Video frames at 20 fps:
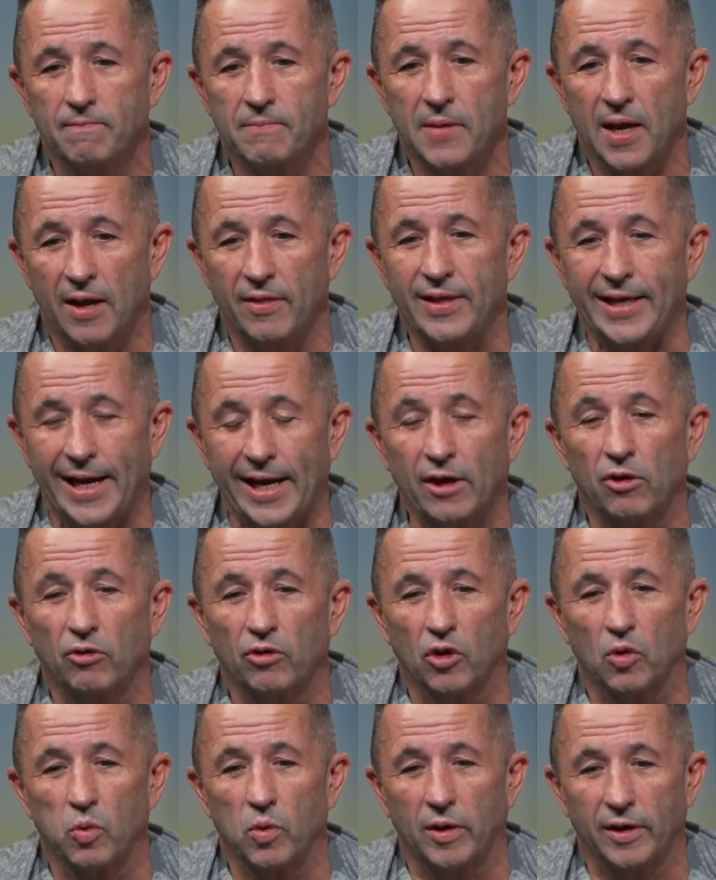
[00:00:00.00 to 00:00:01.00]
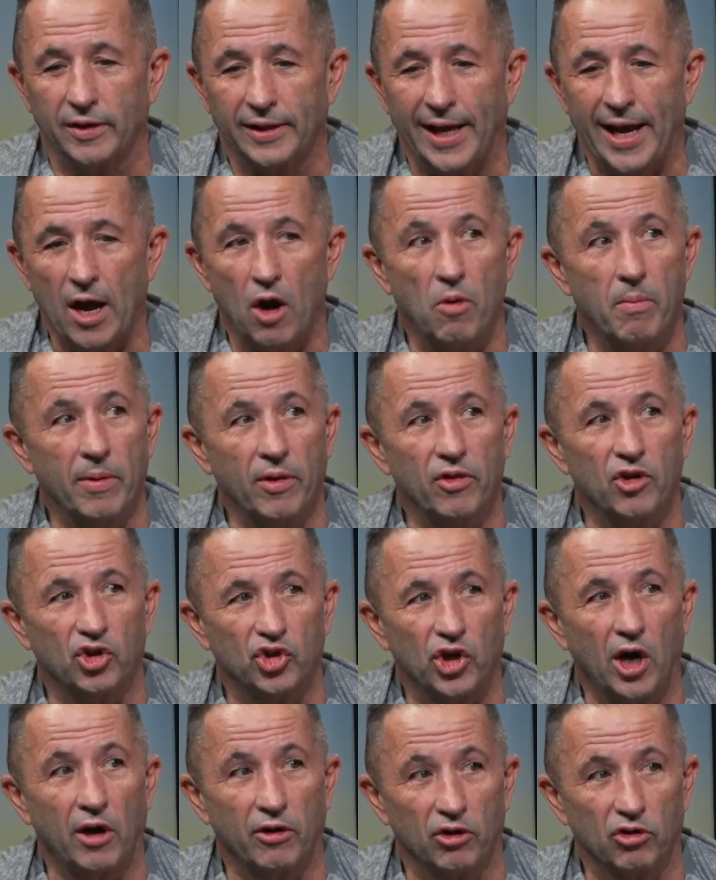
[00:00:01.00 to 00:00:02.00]
and the adult is wearing the helmet and the
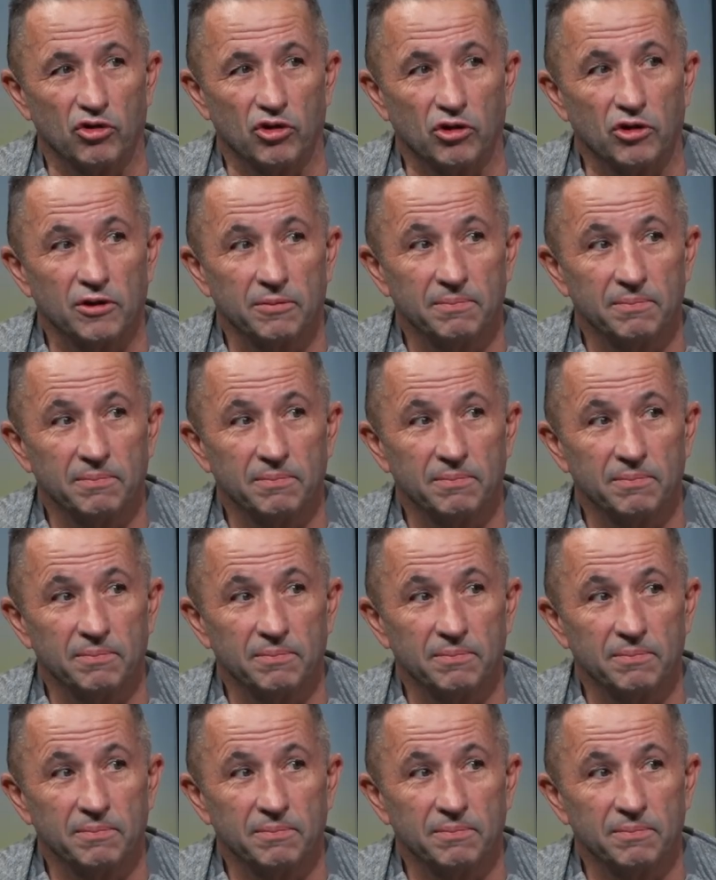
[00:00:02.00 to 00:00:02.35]
child isn't.